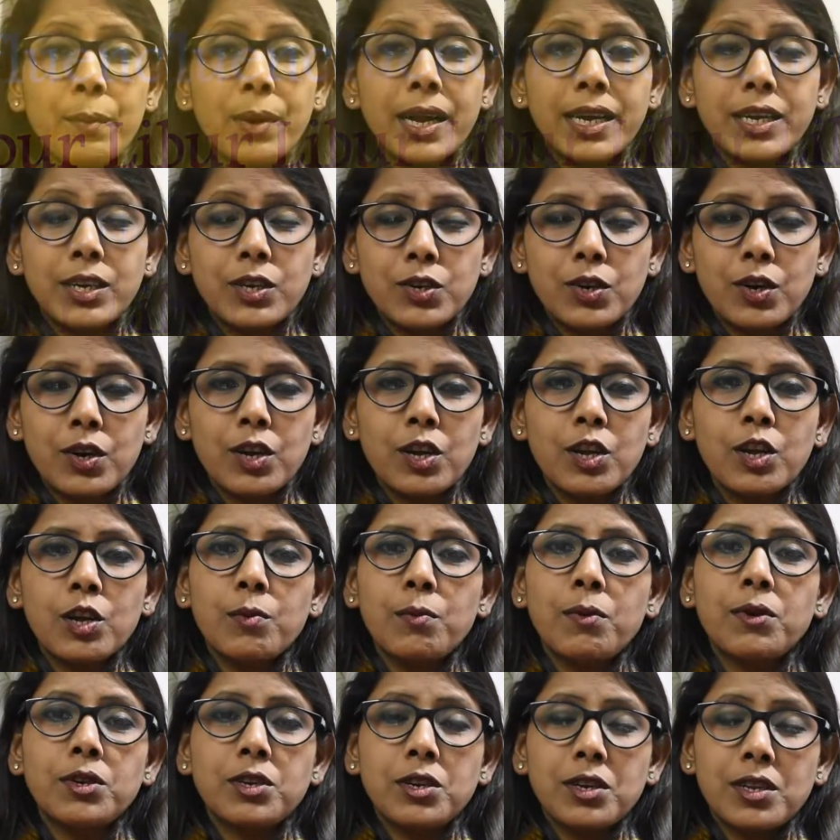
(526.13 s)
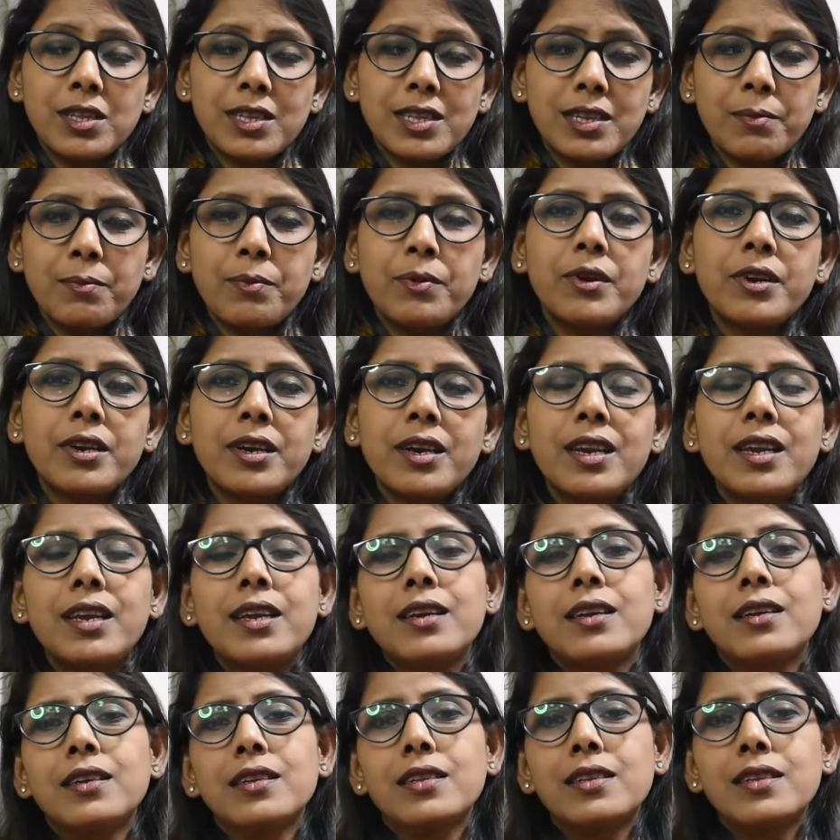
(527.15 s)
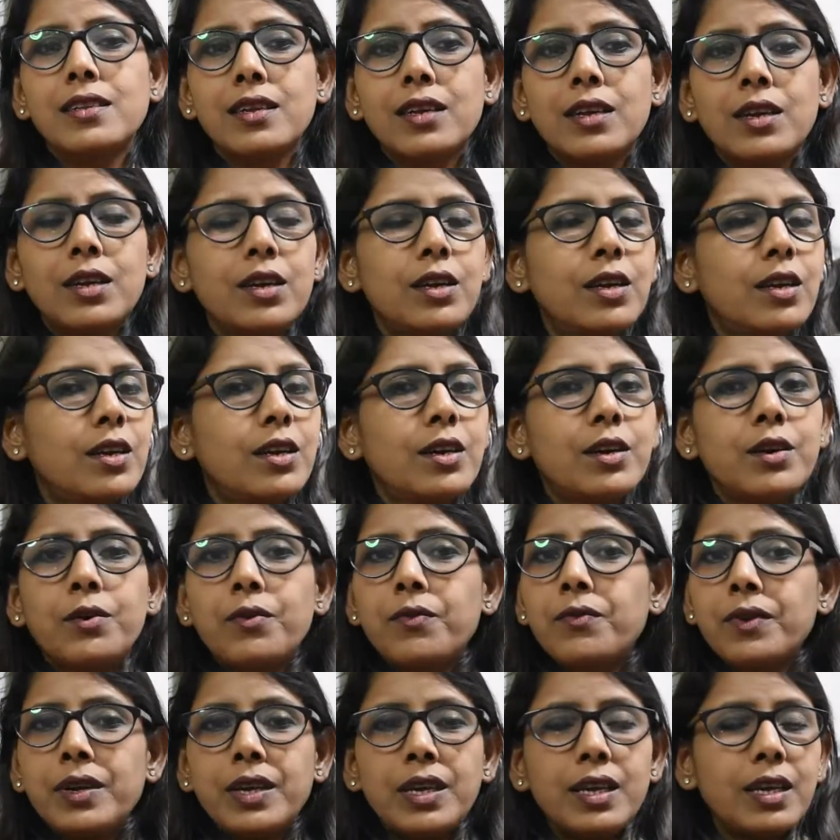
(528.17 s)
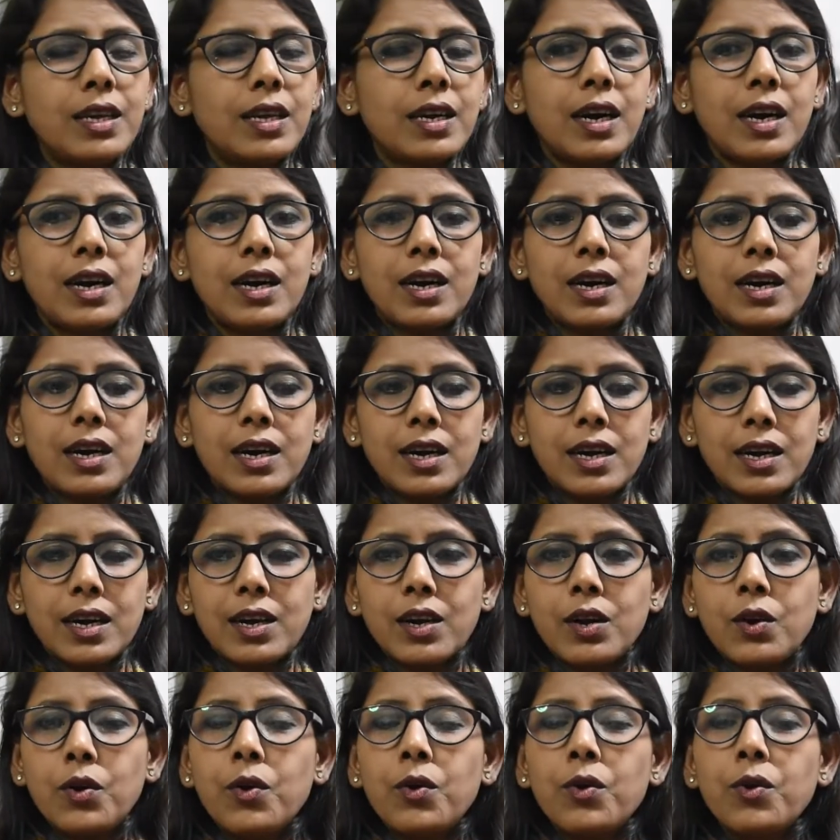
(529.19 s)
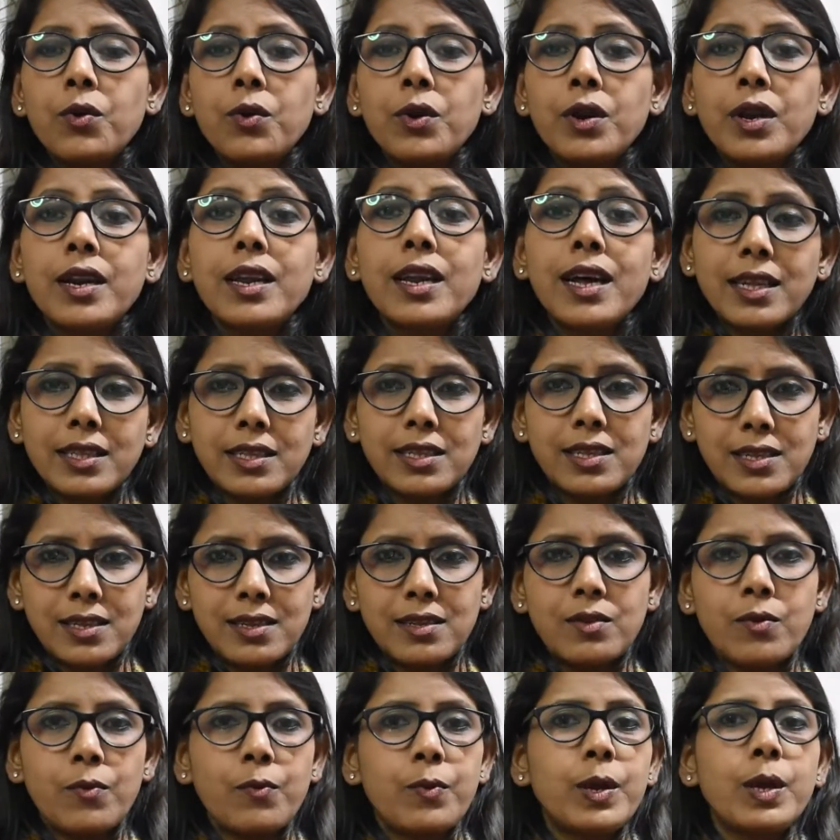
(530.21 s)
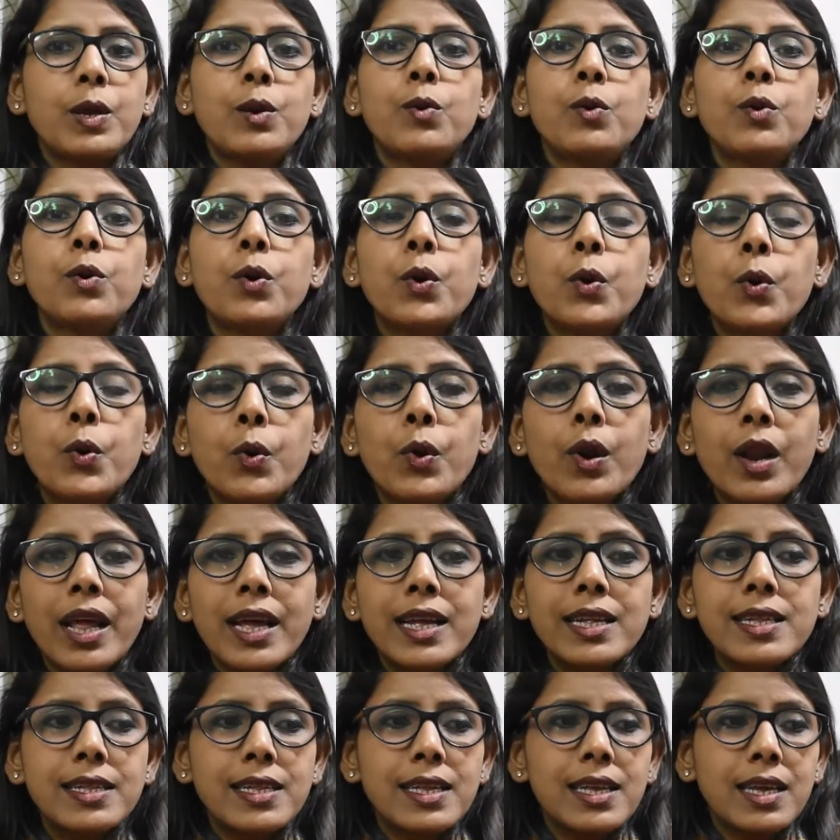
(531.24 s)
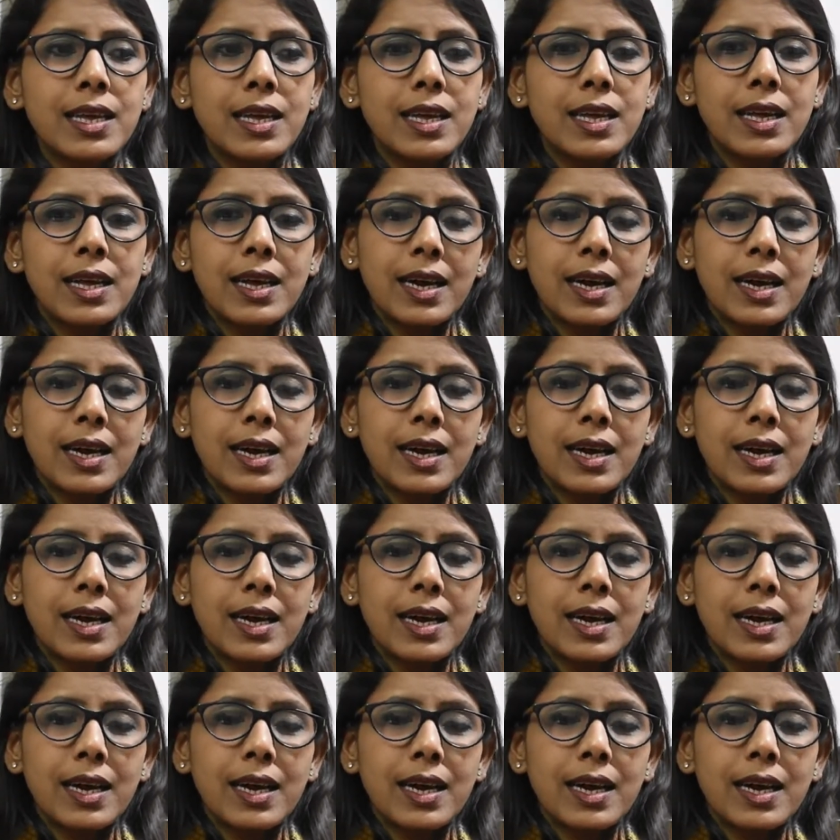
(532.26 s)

I talking about it separately is we go nuts, we go crazy.